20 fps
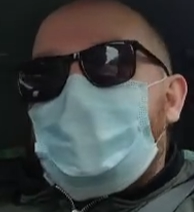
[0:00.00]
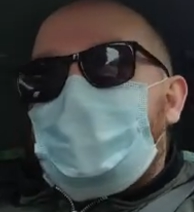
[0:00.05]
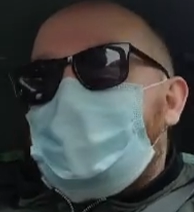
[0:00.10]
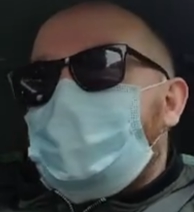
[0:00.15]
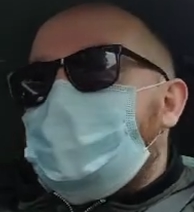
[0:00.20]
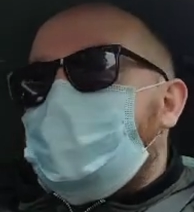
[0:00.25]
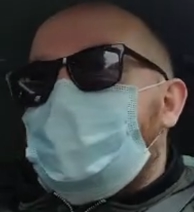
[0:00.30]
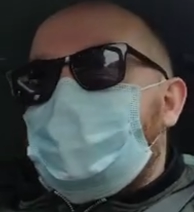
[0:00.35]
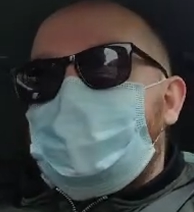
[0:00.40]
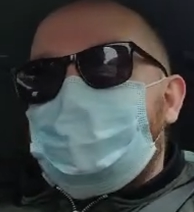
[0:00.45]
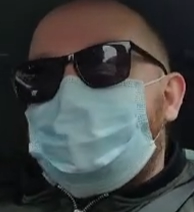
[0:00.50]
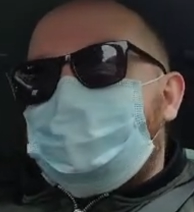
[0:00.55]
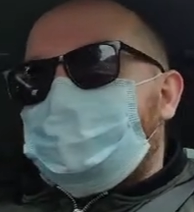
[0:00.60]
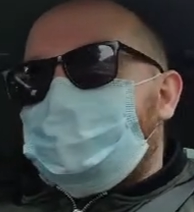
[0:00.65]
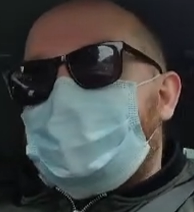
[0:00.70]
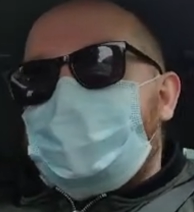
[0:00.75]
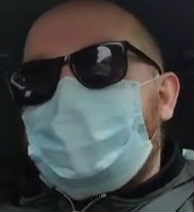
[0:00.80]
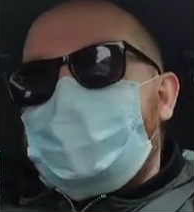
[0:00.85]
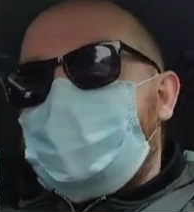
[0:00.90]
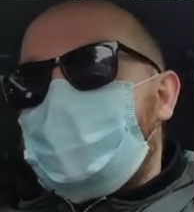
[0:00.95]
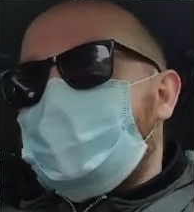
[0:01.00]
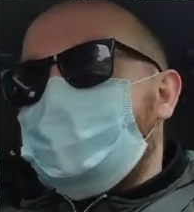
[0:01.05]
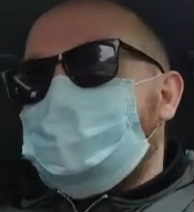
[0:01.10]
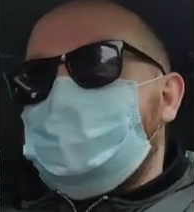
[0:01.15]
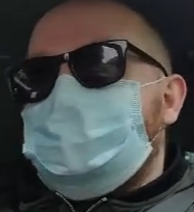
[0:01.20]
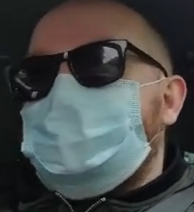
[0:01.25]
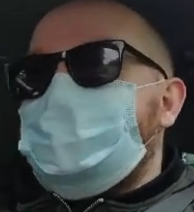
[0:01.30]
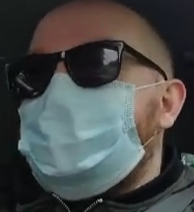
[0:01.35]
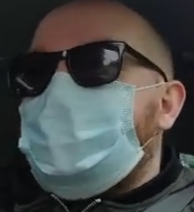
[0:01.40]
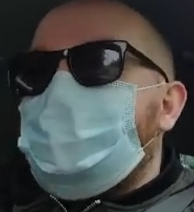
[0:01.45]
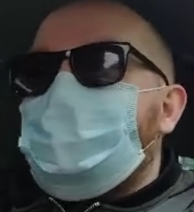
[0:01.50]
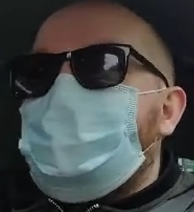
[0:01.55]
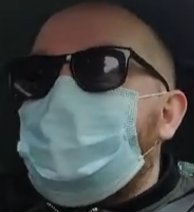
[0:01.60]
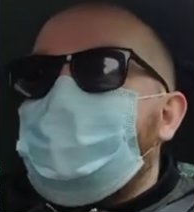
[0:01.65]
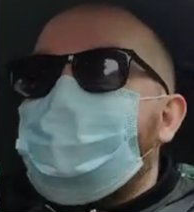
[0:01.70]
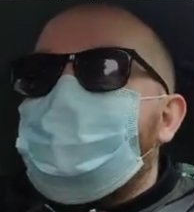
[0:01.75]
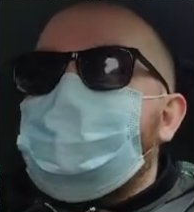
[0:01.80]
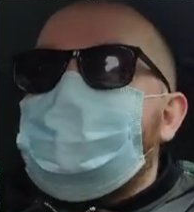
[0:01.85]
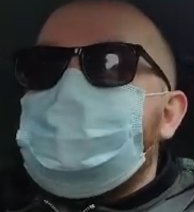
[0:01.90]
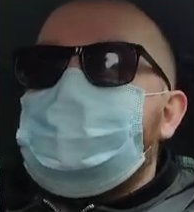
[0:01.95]
I can't do
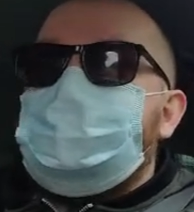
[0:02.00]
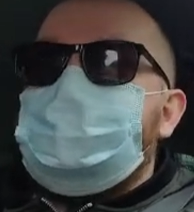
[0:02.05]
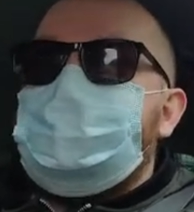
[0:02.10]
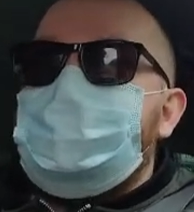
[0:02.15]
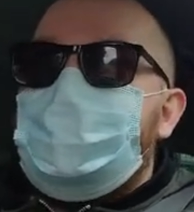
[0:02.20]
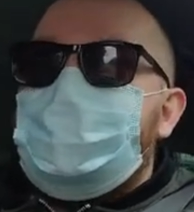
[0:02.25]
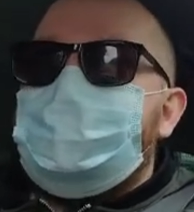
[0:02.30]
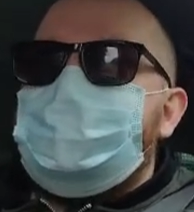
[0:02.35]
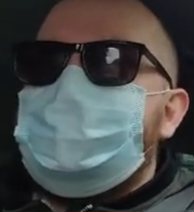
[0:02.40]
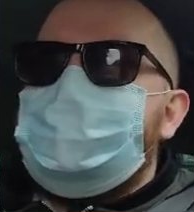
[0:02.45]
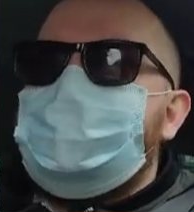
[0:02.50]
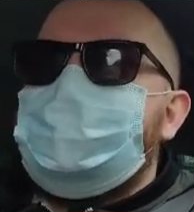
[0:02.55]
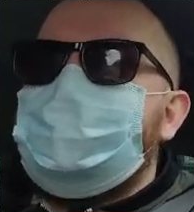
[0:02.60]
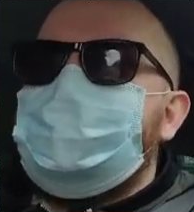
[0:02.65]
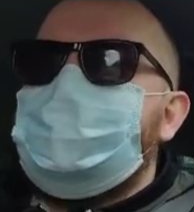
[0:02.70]
DIY for shit.